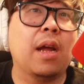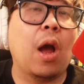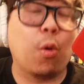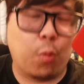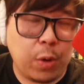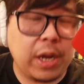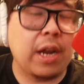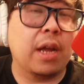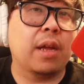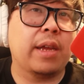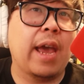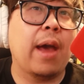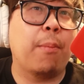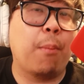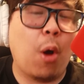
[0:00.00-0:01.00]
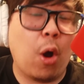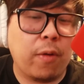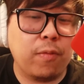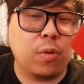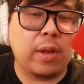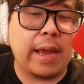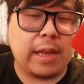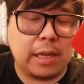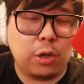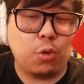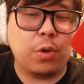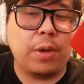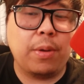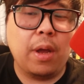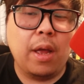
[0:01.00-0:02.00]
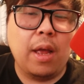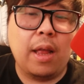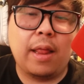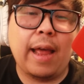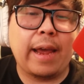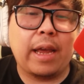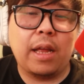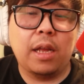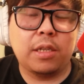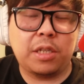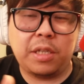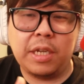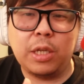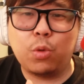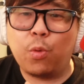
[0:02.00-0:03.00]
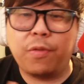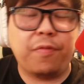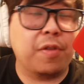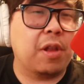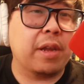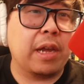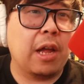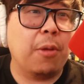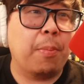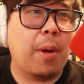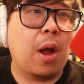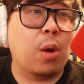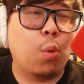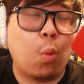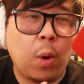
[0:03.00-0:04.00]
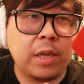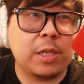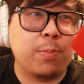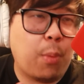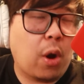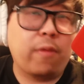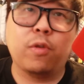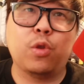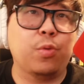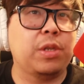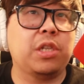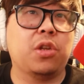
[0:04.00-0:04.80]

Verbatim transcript: arena yeah marvel like literally like seats were filling up once marvel 3